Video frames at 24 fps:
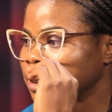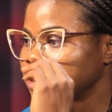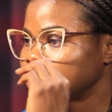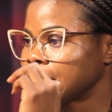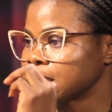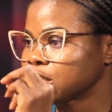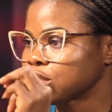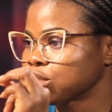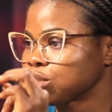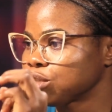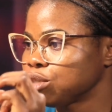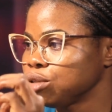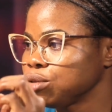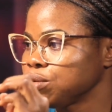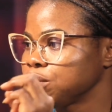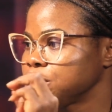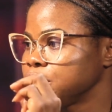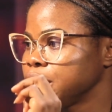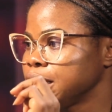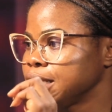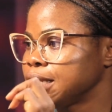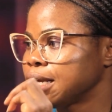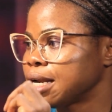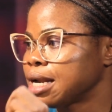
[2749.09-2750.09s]

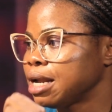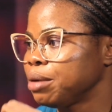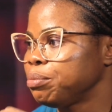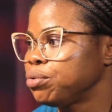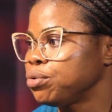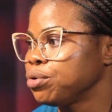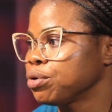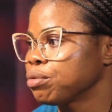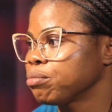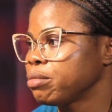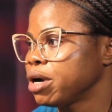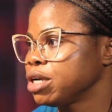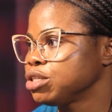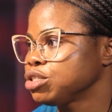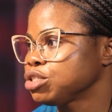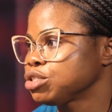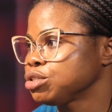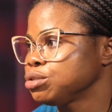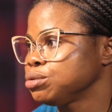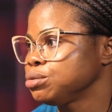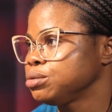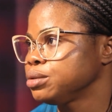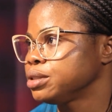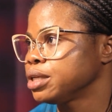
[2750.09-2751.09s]
that I broke my
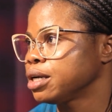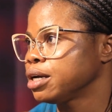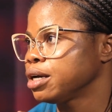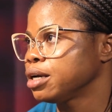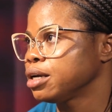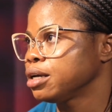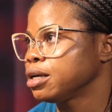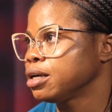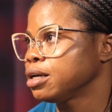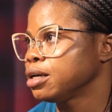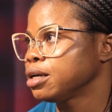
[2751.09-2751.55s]
shoulder.